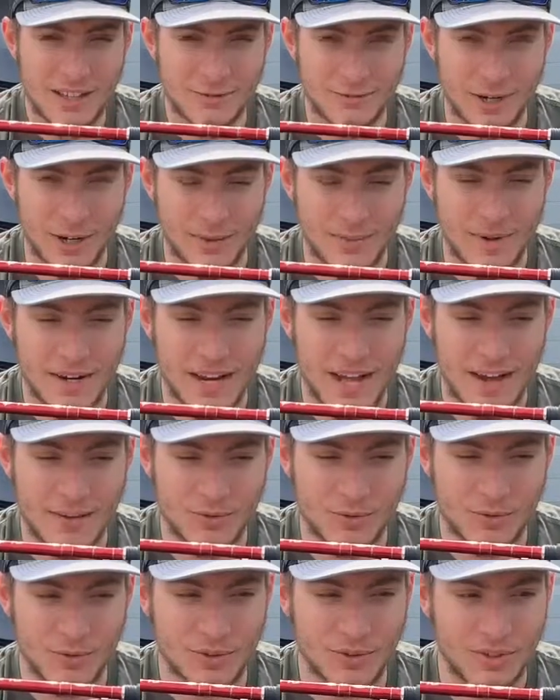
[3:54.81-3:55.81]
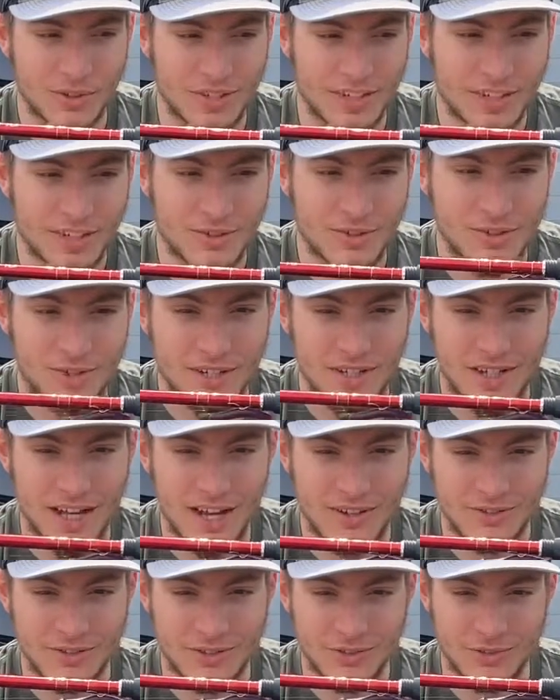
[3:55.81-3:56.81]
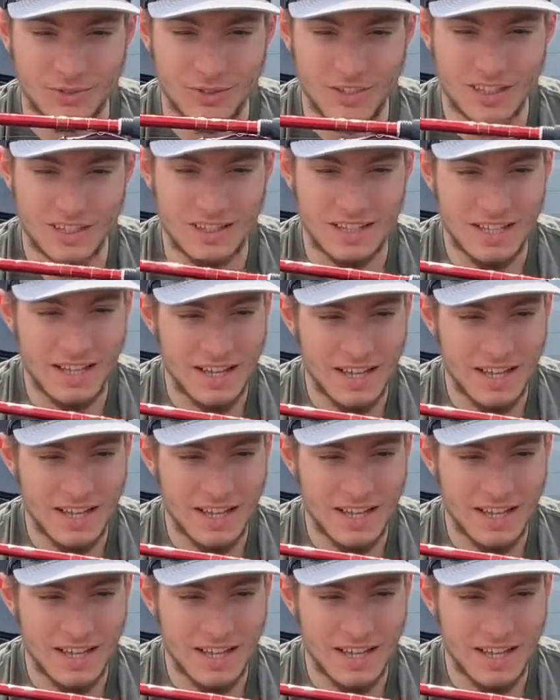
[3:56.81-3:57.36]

Recommend everyone look into it, how to use it,